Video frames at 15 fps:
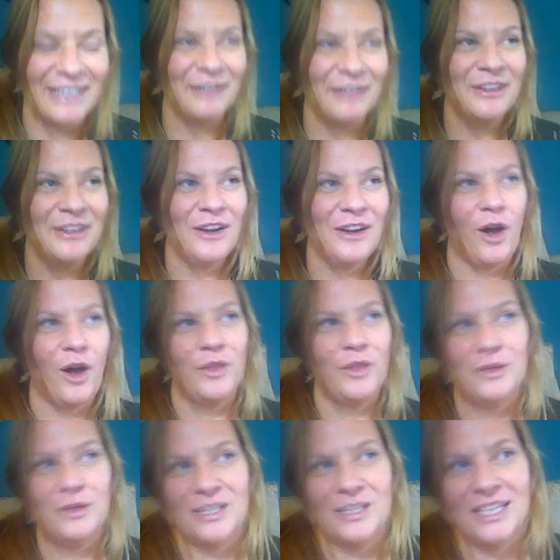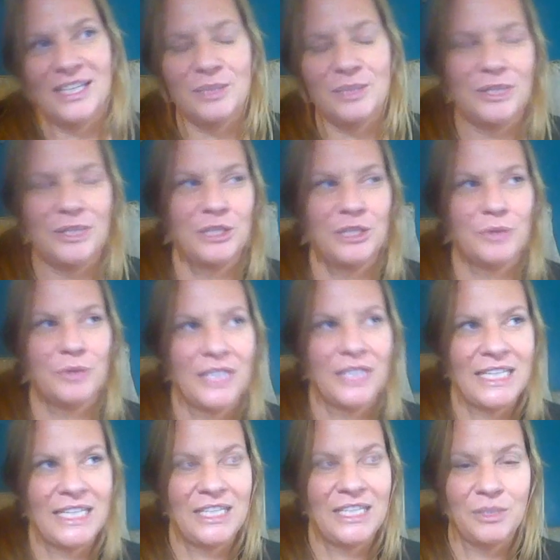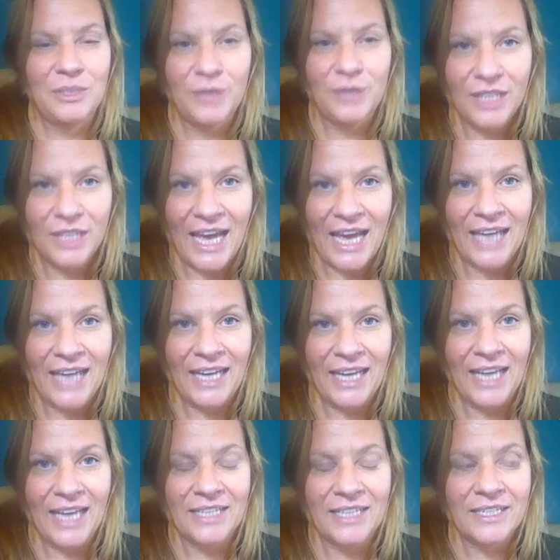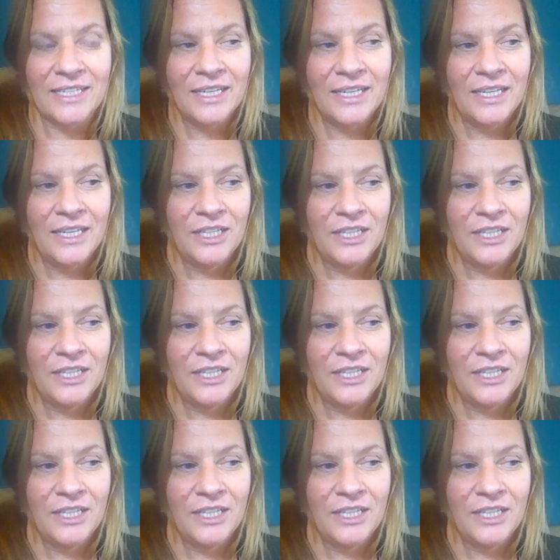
You know, all those things we just really need to look at and